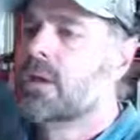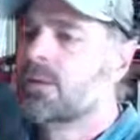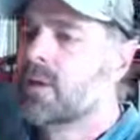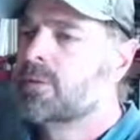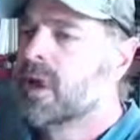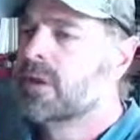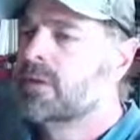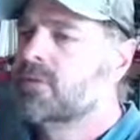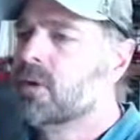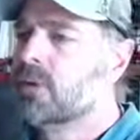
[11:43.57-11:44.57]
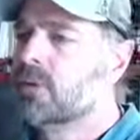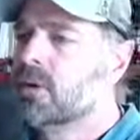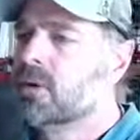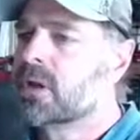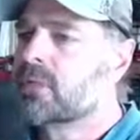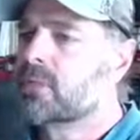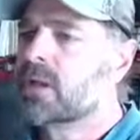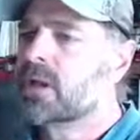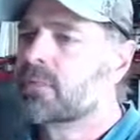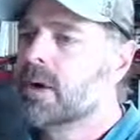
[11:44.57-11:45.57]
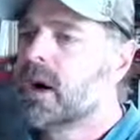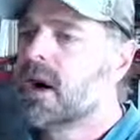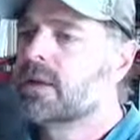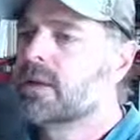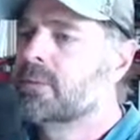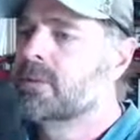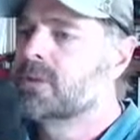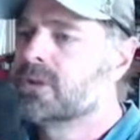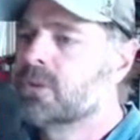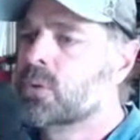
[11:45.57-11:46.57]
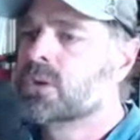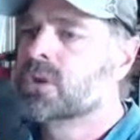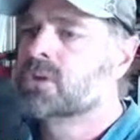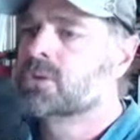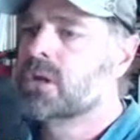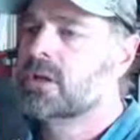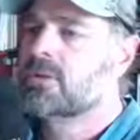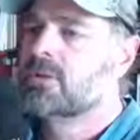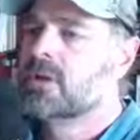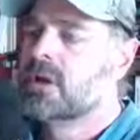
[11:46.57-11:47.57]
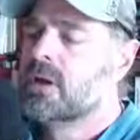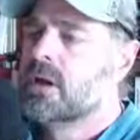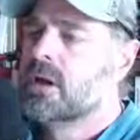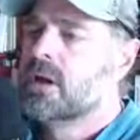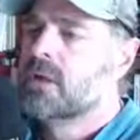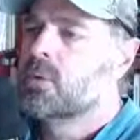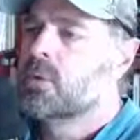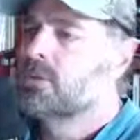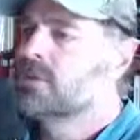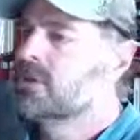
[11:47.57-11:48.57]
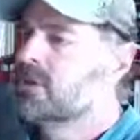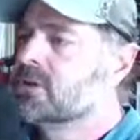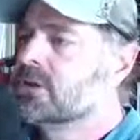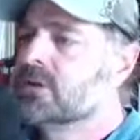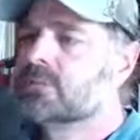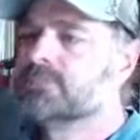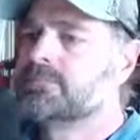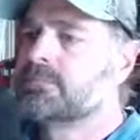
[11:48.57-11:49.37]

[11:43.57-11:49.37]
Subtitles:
Big blind had folded there. We're going to play a pot in position with initiative, with position